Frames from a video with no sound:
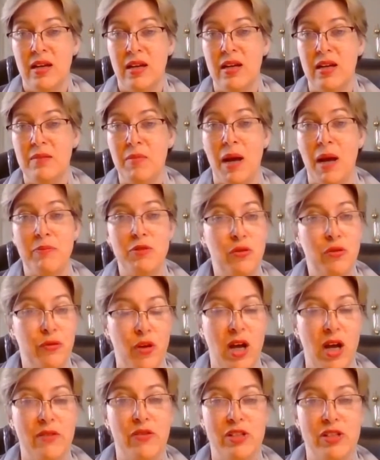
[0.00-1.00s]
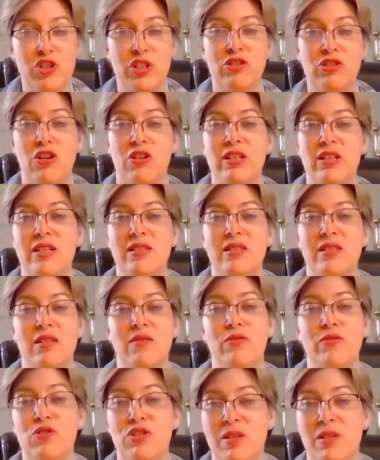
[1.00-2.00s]
Up to $500
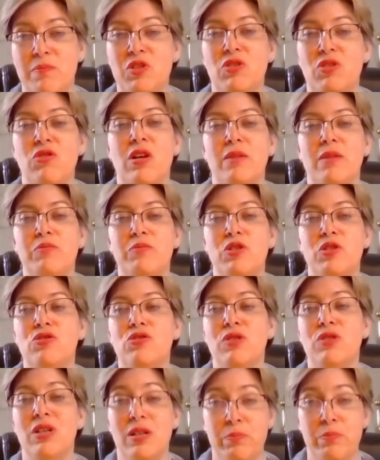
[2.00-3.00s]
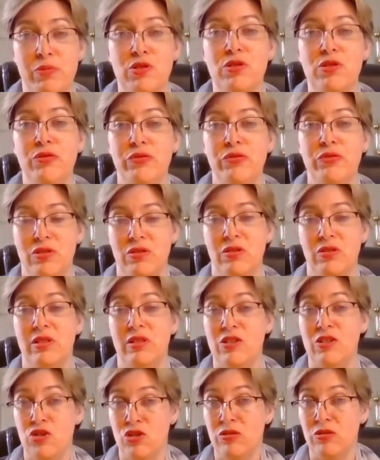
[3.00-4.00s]
if you subscribe to approved
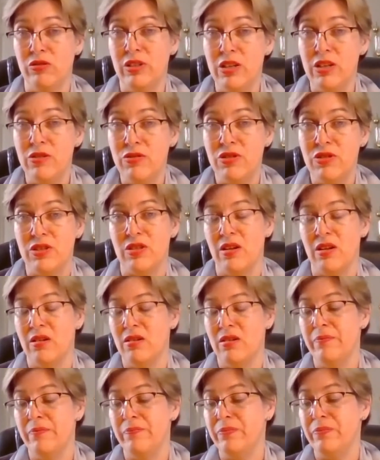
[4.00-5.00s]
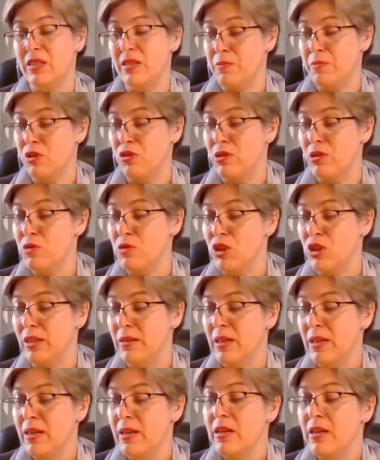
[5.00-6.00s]
digital news subscription.
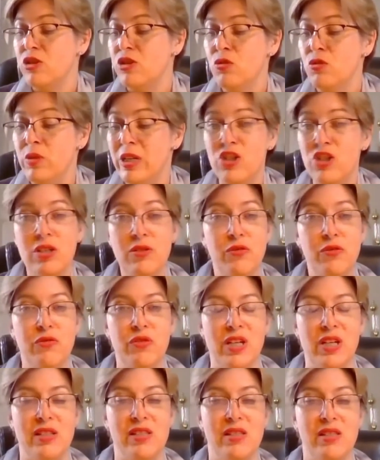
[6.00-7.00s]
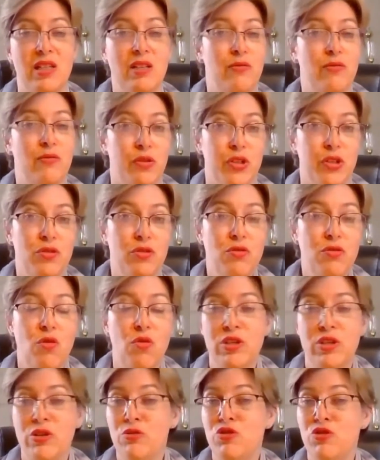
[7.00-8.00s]
Tuition fees if you
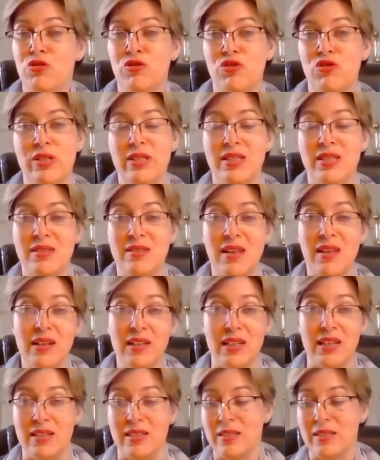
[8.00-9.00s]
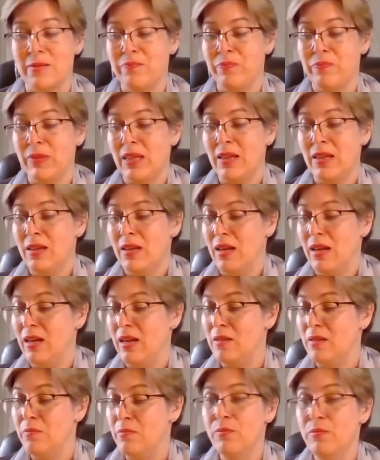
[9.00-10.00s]
or your children studies.
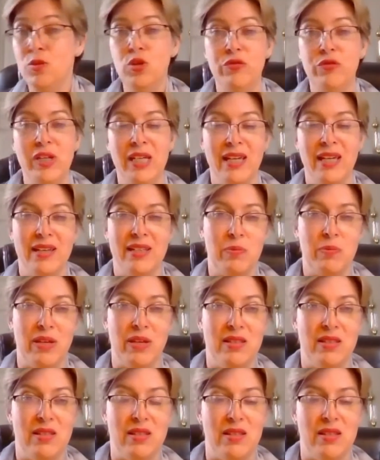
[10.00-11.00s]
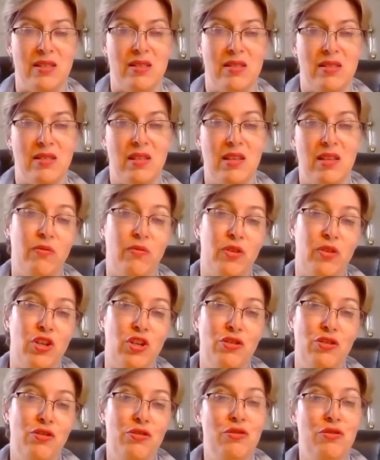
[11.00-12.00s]
Moving expenses if
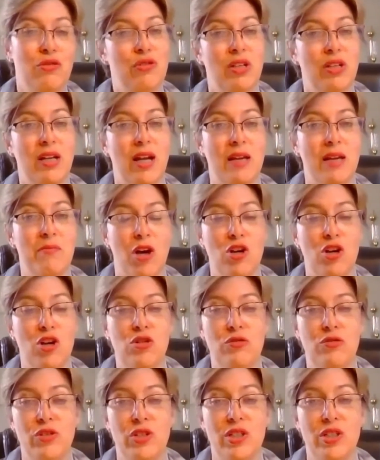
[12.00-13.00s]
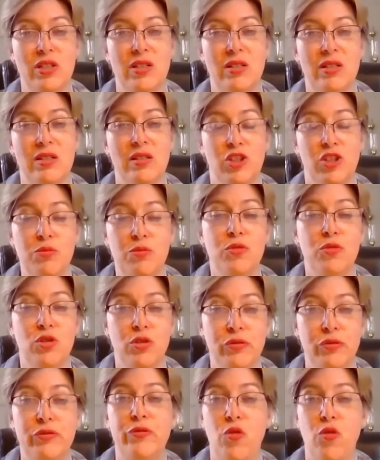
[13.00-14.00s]
you came over, you
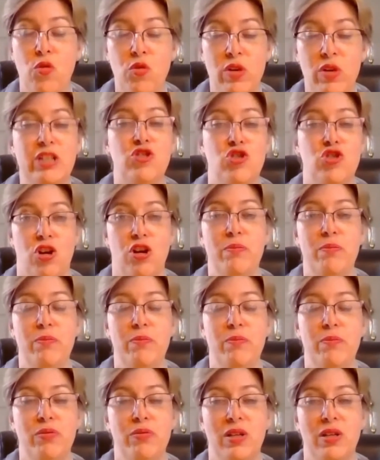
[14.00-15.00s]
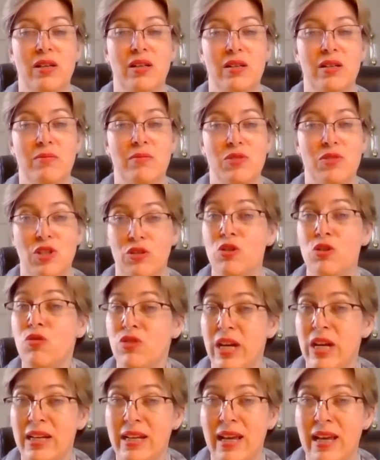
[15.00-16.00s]
moved for a job, so you
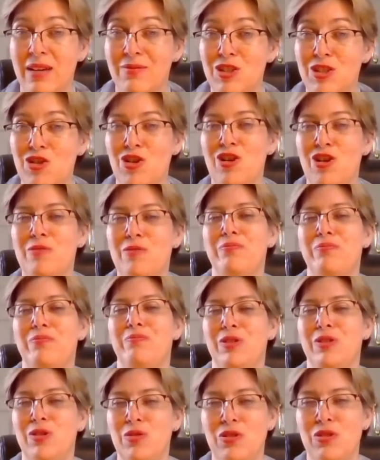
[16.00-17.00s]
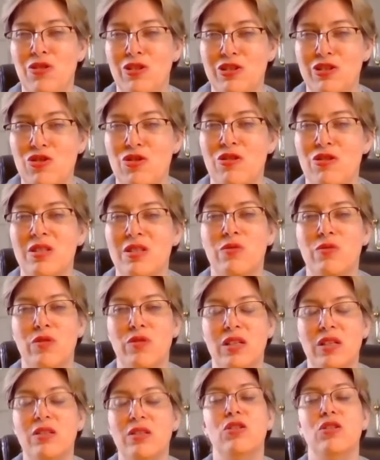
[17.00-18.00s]
already have a job, you got
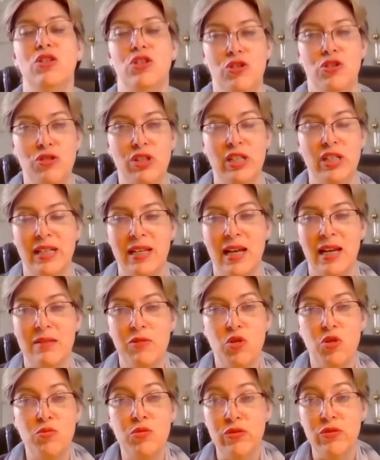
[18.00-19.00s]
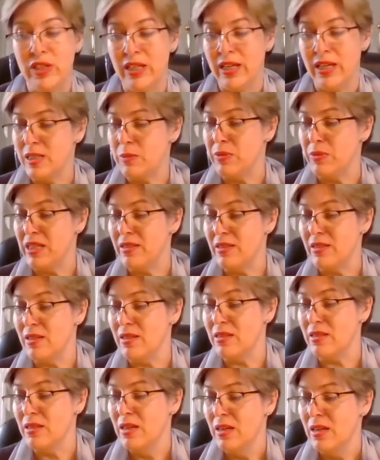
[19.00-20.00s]
transferred, you can claim your moving
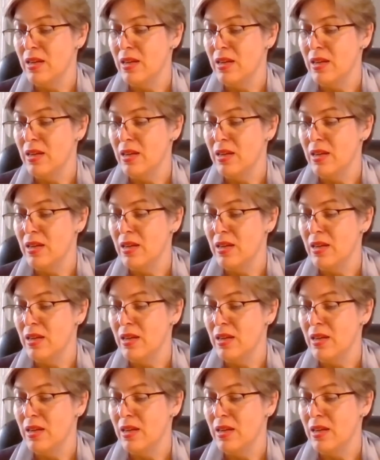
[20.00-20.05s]
expenses.